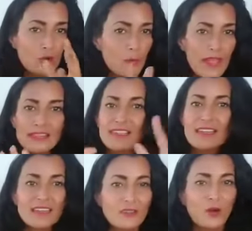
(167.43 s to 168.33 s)

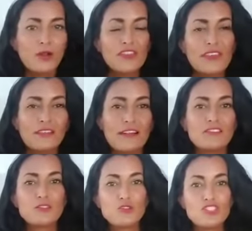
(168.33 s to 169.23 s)
romantic and the whole thing
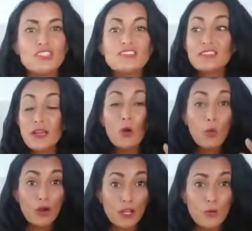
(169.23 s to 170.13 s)
right so she's
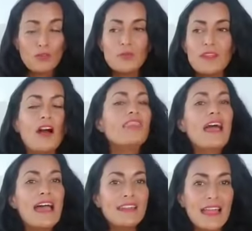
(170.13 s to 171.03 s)
working with me on
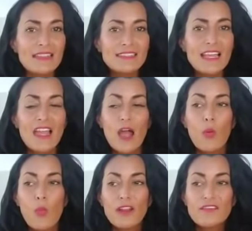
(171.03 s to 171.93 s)
that and
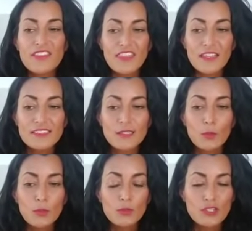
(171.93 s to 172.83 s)
one of the things
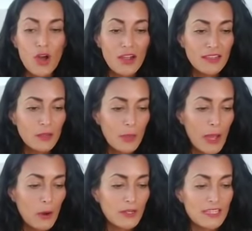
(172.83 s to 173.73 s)
that we were talking
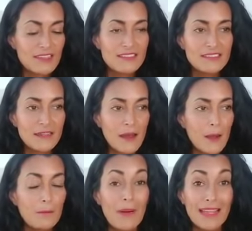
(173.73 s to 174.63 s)
about is
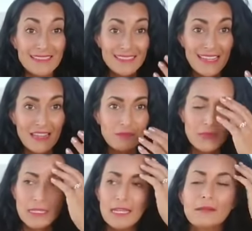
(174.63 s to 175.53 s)
um, mindset
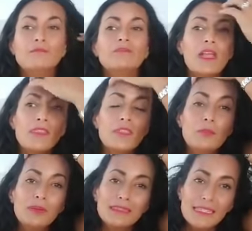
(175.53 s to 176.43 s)
meaning the
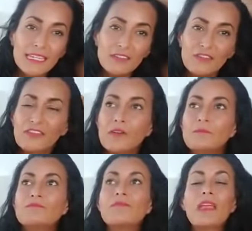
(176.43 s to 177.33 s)
belief
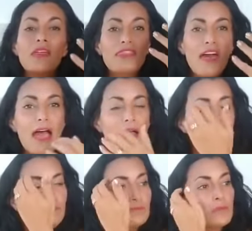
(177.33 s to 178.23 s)

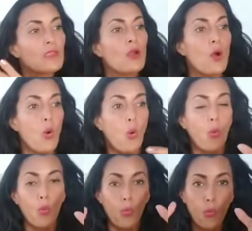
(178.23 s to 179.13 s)
that
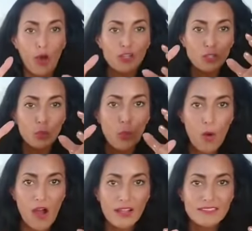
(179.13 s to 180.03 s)
what you
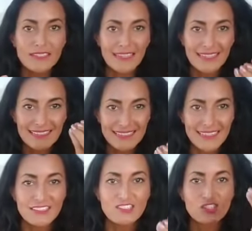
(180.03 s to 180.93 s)
want
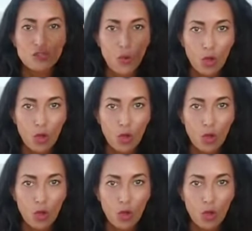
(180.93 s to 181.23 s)
exists